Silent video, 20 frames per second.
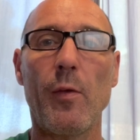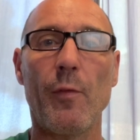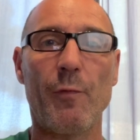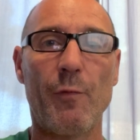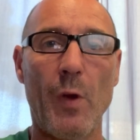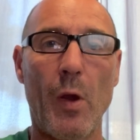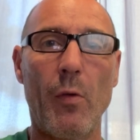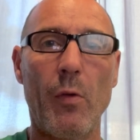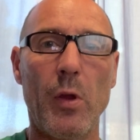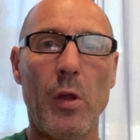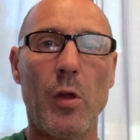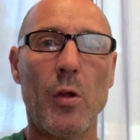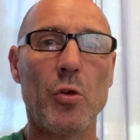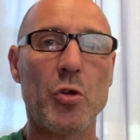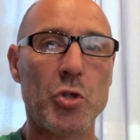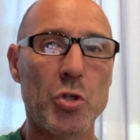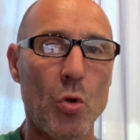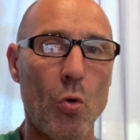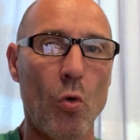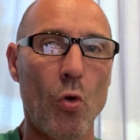very
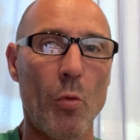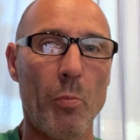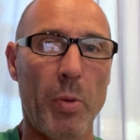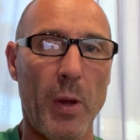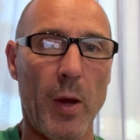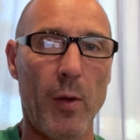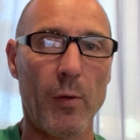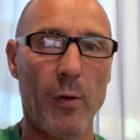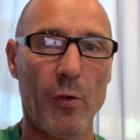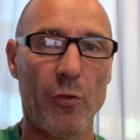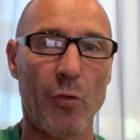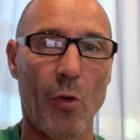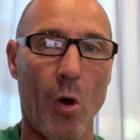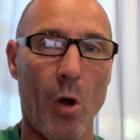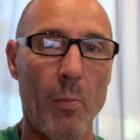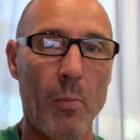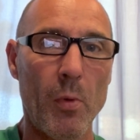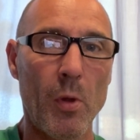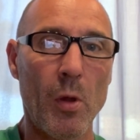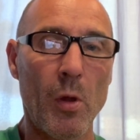short period of
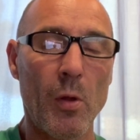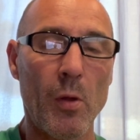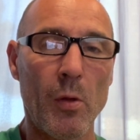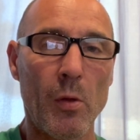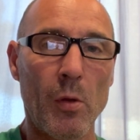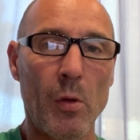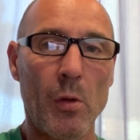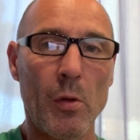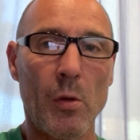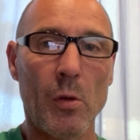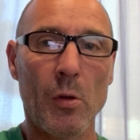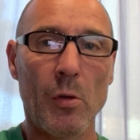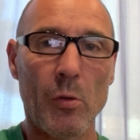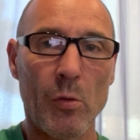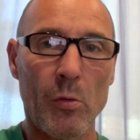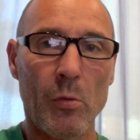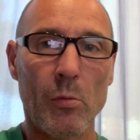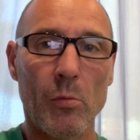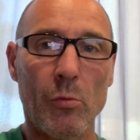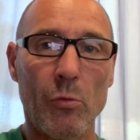time,
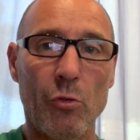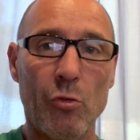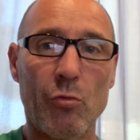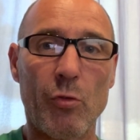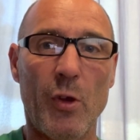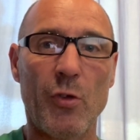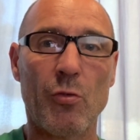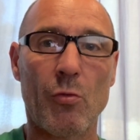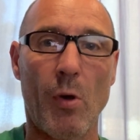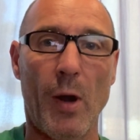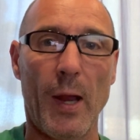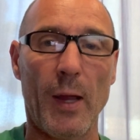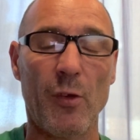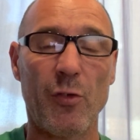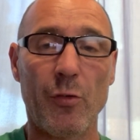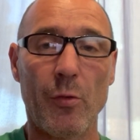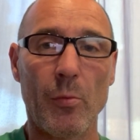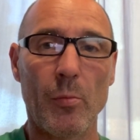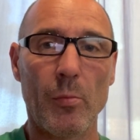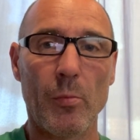stress
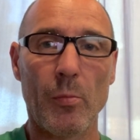cracks.